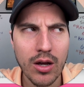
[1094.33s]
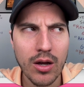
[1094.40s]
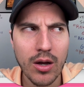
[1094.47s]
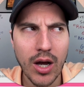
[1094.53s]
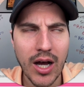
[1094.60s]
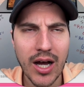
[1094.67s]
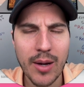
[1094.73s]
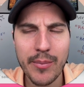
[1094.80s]

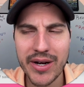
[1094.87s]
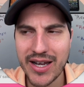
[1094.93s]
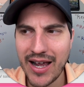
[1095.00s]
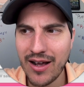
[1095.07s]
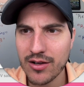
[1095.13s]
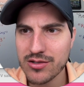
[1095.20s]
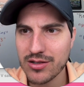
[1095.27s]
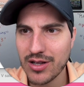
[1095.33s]

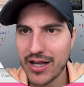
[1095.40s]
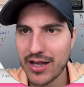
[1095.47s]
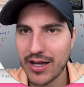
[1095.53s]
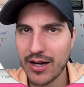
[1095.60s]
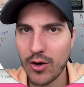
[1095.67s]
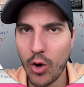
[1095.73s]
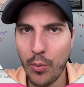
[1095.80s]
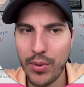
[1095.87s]
Macau's likely
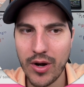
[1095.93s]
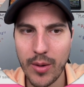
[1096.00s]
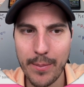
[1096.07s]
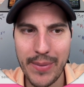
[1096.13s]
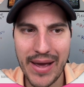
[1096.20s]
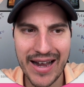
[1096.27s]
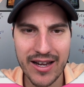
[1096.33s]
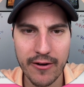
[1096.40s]
going to open up
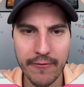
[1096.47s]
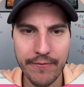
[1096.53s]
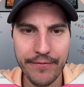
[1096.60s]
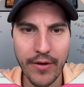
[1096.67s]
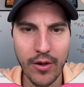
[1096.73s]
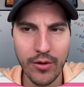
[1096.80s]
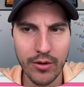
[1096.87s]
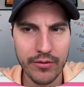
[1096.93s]
back in
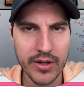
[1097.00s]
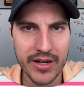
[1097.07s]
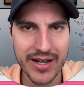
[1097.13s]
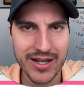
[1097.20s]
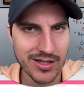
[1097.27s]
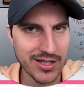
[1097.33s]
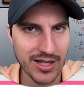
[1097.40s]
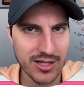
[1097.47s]
full over the
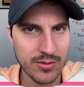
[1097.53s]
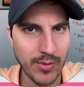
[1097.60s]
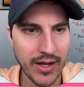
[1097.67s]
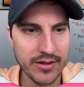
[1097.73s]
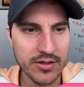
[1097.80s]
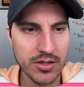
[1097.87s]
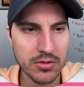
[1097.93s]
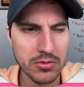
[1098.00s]
next 6
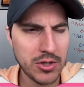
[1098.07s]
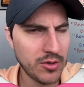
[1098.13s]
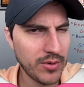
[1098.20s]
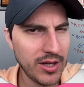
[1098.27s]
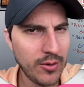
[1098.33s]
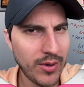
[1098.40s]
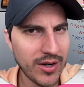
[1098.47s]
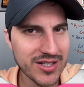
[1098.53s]
months. Do you
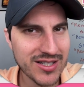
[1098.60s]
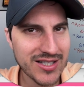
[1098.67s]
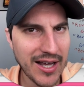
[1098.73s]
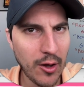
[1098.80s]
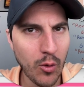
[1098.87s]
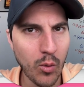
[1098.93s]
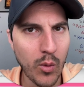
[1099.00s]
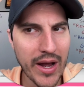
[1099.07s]
really want to
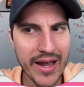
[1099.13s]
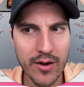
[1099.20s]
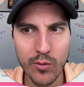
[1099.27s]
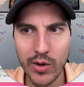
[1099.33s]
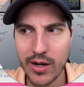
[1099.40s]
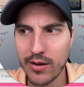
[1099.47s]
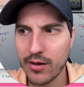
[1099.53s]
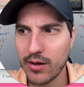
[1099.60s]
sell Wynn
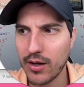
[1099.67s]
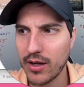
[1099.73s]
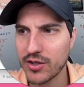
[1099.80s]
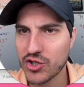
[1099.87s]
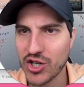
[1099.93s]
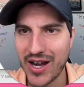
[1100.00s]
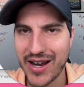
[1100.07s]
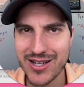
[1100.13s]
when
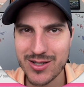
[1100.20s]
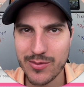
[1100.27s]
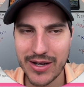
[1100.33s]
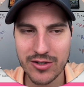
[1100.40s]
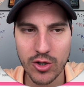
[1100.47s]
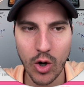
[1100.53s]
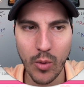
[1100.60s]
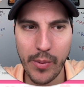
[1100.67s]
China's about
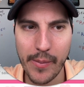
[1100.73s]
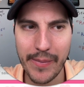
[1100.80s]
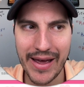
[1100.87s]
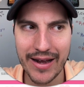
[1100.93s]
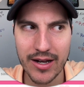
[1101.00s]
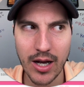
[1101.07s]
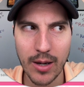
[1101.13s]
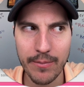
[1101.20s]
to open
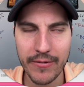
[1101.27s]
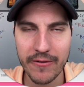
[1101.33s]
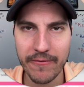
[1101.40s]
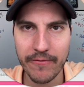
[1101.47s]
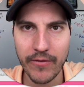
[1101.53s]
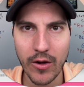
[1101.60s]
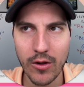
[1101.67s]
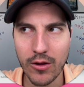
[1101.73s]
back up in
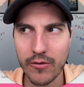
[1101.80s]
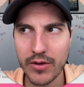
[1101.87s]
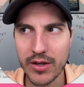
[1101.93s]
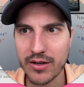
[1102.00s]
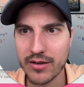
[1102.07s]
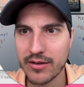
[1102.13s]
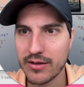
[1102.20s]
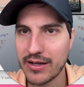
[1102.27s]
full over the
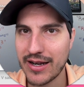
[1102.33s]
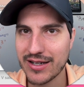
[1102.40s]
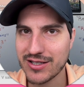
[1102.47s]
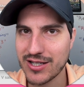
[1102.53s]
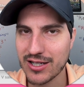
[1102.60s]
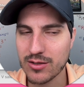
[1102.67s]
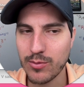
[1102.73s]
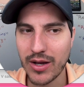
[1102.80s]
next
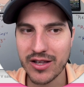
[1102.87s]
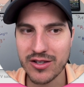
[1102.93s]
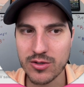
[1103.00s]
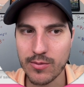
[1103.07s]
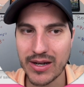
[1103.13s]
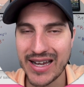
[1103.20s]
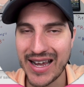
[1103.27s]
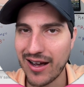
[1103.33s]
6 months?
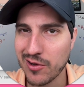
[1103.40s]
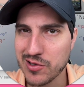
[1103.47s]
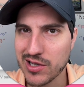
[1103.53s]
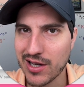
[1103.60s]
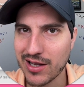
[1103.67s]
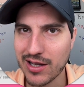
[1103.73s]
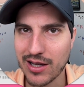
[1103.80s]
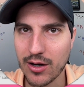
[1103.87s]
Macau's
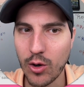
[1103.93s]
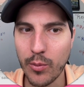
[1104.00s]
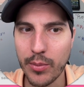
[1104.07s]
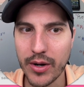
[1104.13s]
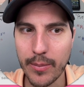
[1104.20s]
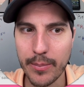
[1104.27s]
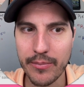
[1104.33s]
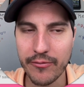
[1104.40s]
likely going to open
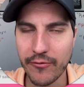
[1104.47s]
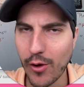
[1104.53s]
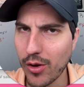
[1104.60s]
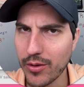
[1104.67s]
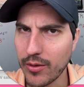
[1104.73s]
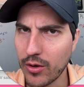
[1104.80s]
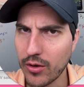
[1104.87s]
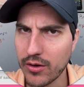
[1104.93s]
up
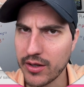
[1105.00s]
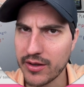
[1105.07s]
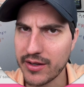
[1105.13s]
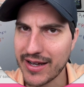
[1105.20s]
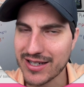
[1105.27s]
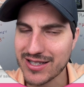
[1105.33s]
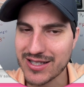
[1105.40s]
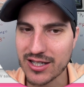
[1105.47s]
full in the
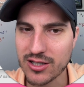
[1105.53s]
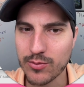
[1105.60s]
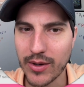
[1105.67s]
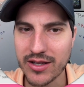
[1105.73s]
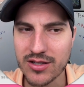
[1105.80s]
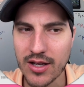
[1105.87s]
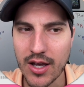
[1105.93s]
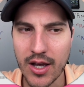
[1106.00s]
next 6
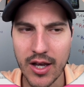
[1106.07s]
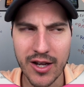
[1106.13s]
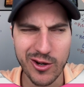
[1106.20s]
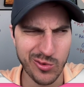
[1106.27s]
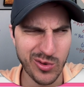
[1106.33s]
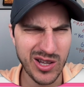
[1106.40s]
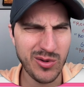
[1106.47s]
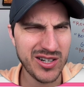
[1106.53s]
months. You
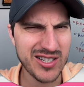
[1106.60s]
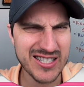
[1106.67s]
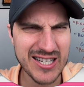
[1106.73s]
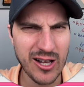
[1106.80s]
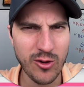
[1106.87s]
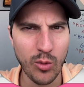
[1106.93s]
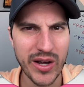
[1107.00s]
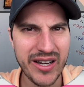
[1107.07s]
really want to
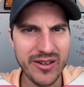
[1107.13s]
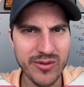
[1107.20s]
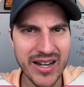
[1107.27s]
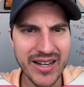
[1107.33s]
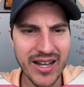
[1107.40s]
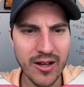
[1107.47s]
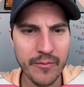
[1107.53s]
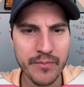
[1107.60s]
sell Wynn right
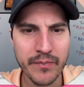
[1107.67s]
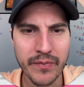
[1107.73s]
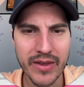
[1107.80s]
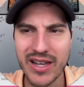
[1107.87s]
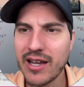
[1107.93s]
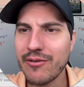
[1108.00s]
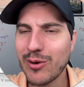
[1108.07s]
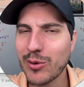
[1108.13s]
now?
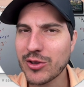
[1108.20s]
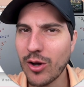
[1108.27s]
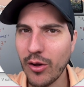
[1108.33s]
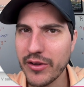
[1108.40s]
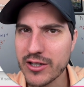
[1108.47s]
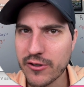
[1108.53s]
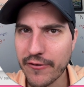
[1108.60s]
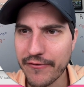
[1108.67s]
Even with all
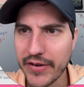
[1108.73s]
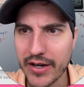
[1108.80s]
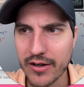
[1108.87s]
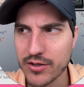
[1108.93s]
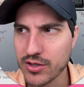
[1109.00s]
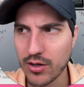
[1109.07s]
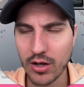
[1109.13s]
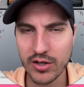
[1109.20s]
these fears
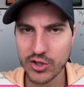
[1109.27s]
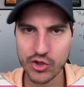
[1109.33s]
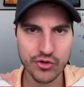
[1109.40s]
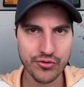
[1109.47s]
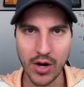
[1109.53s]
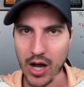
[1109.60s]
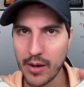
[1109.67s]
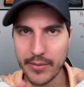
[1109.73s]
and all this
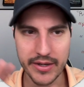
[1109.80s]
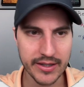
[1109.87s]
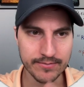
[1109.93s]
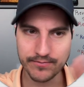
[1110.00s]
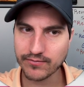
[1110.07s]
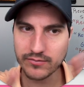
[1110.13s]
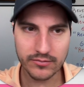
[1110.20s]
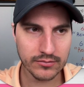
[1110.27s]
drama
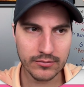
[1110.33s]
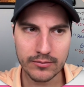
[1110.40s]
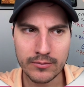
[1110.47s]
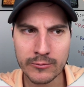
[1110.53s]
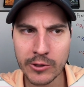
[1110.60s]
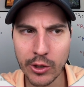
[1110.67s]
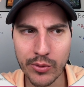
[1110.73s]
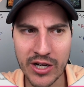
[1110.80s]
and
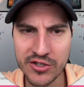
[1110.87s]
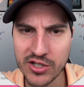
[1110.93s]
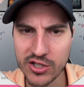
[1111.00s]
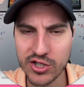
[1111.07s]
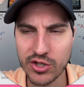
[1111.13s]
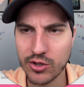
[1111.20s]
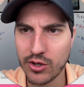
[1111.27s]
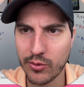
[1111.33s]
the
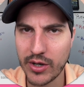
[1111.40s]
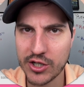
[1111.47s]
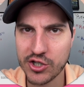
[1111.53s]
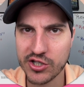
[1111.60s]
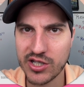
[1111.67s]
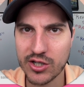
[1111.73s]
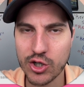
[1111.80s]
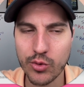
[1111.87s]
Russia
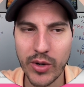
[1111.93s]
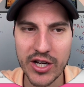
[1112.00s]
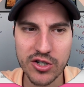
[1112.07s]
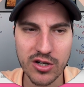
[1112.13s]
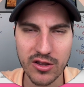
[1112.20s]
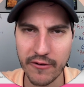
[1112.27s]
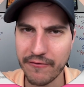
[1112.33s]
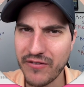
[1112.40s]
situation,
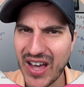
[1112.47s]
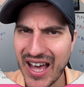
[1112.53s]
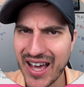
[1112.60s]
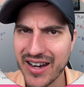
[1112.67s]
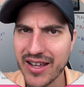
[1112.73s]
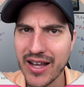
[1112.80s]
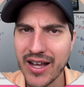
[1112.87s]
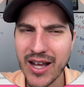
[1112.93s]
the
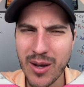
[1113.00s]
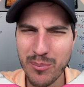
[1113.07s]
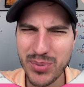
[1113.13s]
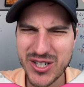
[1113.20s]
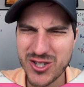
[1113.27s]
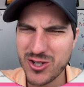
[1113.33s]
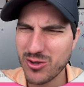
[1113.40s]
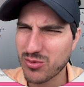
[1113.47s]
Fed, but
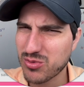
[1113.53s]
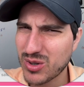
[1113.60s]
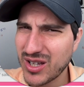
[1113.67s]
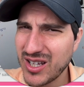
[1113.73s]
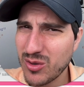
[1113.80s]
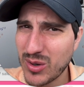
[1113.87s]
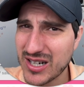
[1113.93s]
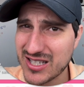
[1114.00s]
do you really
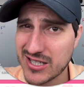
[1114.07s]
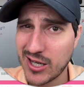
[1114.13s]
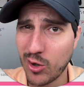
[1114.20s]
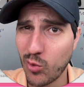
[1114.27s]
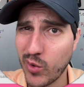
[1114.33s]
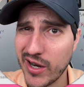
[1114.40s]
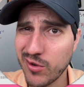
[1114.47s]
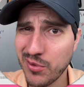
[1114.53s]
want to sell
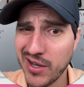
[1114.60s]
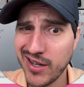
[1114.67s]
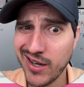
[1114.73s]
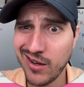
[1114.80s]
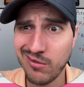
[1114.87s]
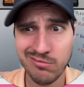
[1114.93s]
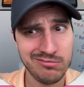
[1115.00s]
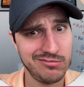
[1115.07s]
Wynn right
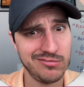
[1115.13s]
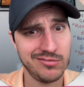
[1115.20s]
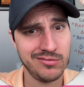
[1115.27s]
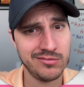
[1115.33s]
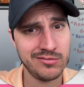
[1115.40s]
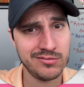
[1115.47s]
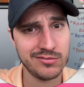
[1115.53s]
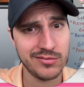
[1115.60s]

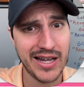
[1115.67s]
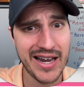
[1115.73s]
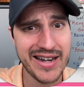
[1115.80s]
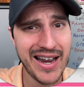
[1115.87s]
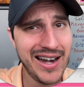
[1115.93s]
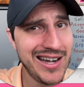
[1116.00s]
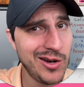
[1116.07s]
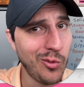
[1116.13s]
now? At
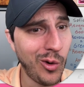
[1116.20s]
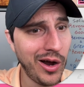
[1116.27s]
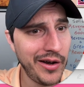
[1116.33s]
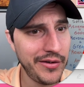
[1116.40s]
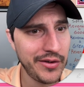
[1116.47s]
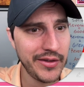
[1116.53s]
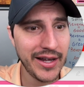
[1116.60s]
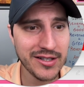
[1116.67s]

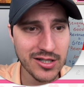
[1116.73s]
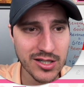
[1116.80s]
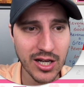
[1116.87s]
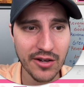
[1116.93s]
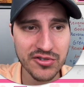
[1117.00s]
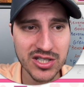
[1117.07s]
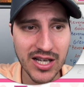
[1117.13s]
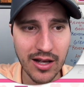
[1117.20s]
91? That's a tough
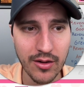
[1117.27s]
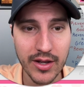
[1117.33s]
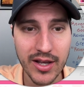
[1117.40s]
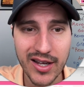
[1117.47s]
sell.